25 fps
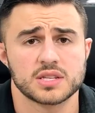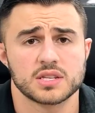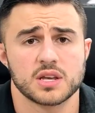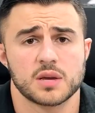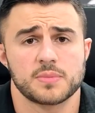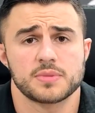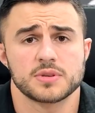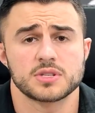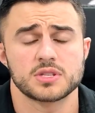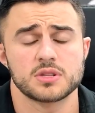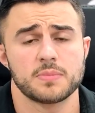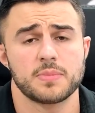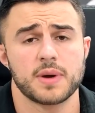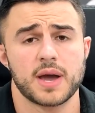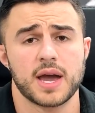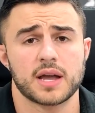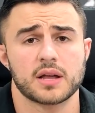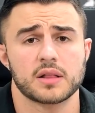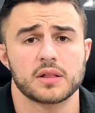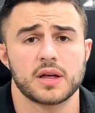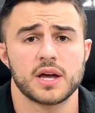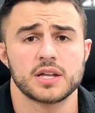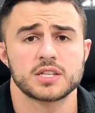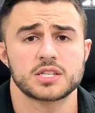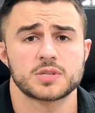up is the back
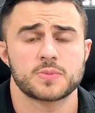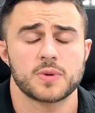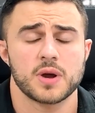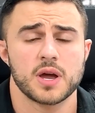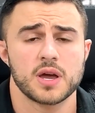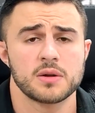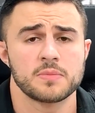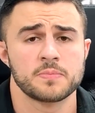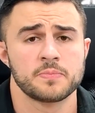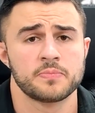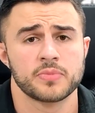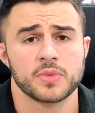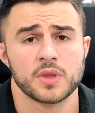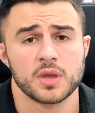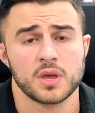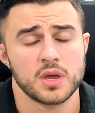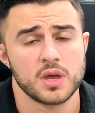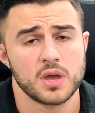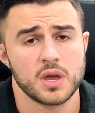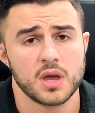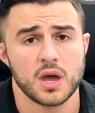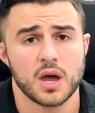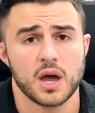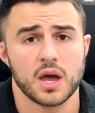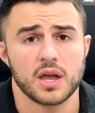lat spread.
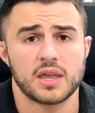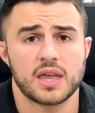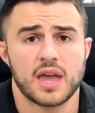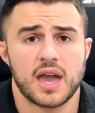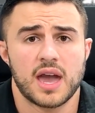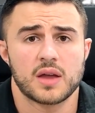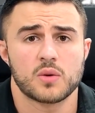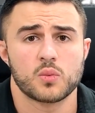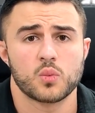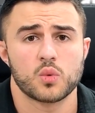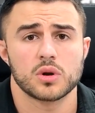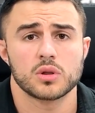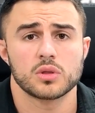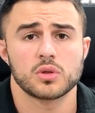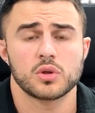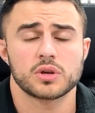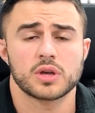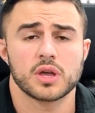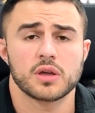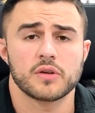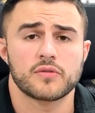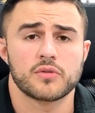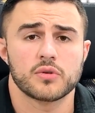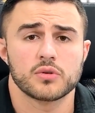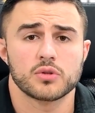Again, we're
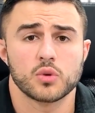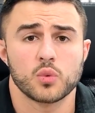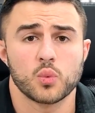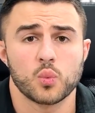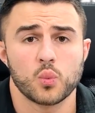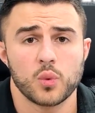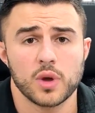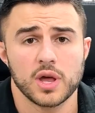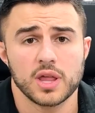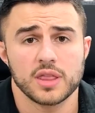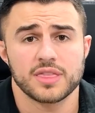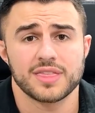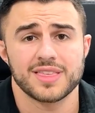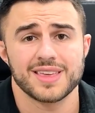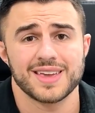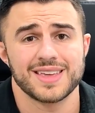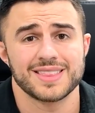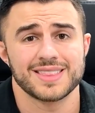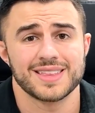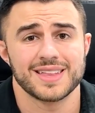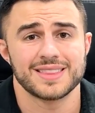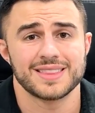looking for the width and the